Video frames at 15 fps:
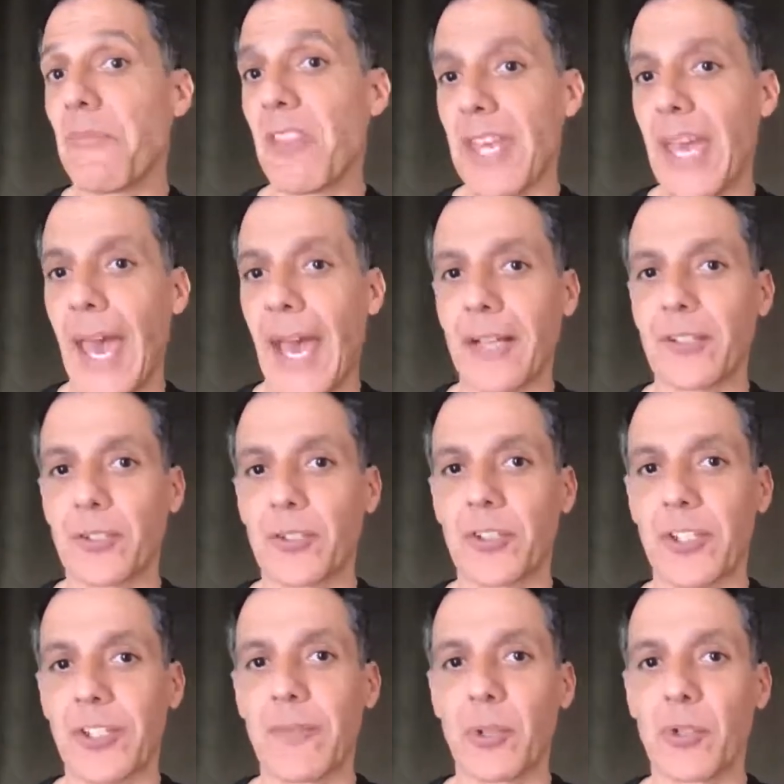the actor
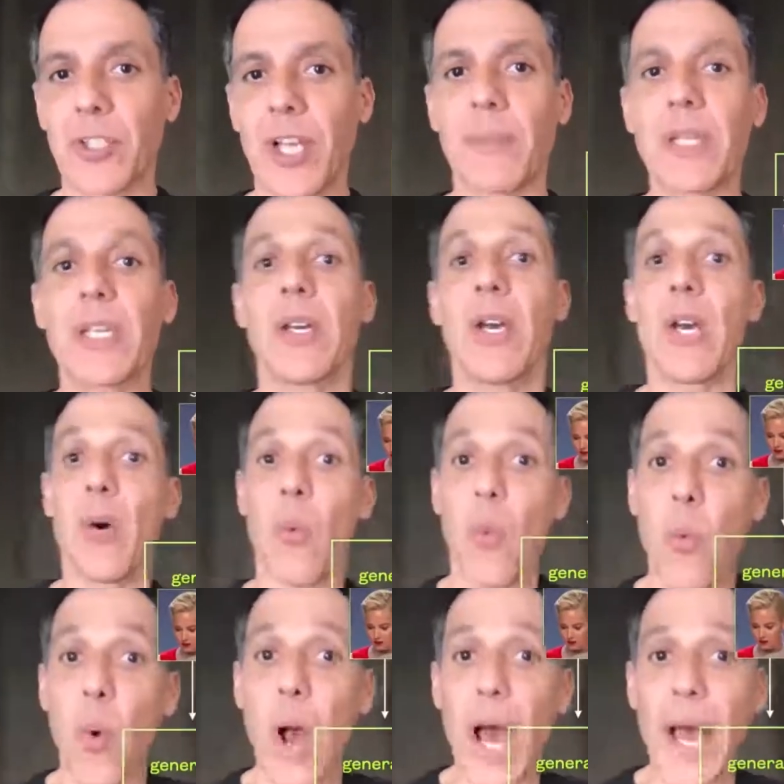Steve Buscemi
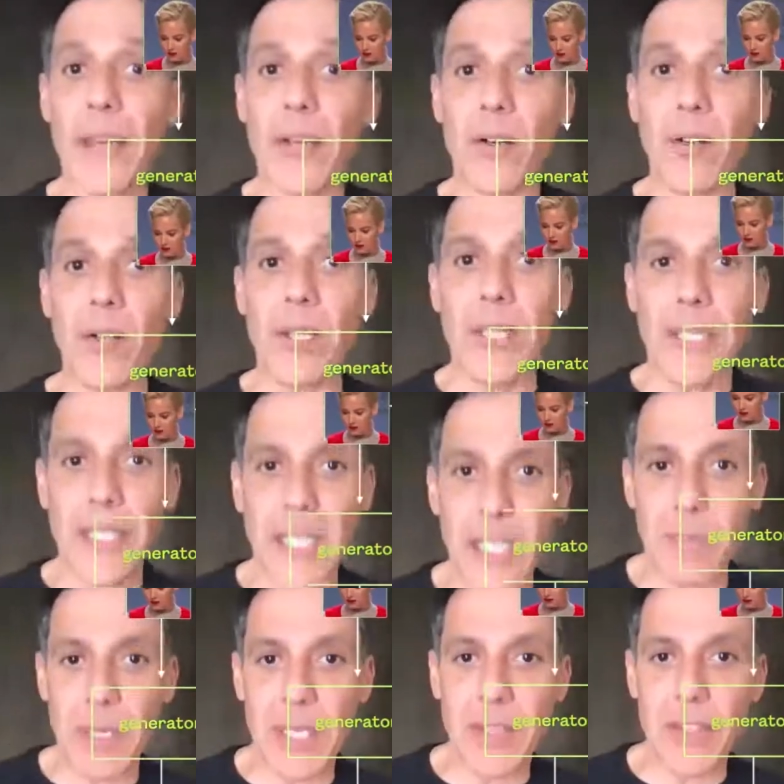while
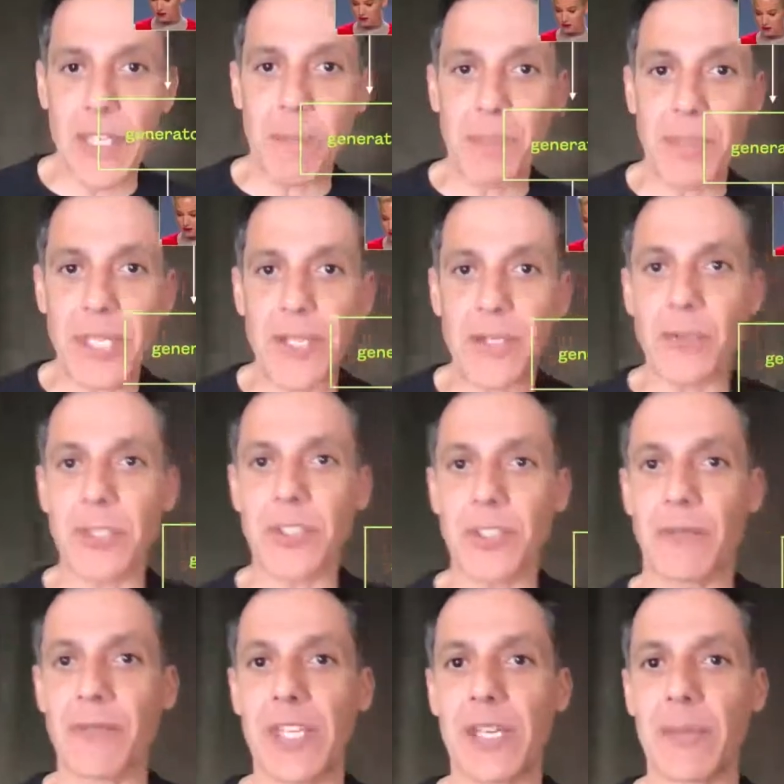keeping the appearance
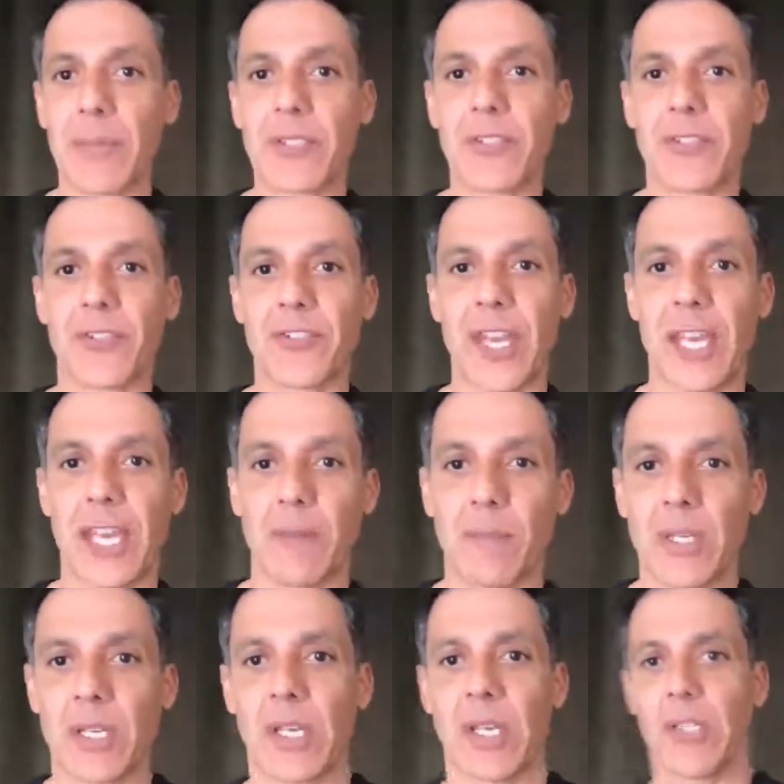of the image the same?
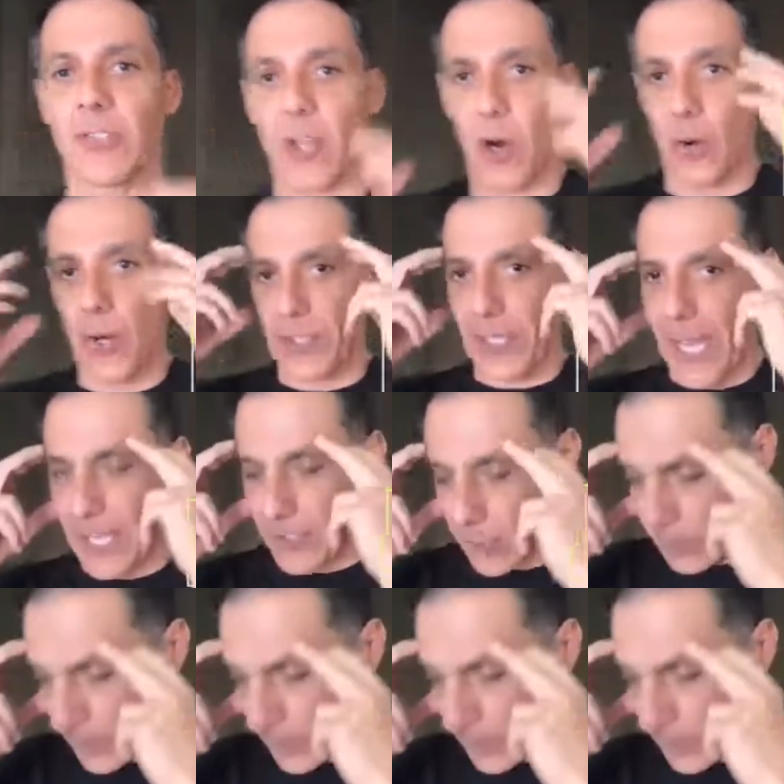So his head should be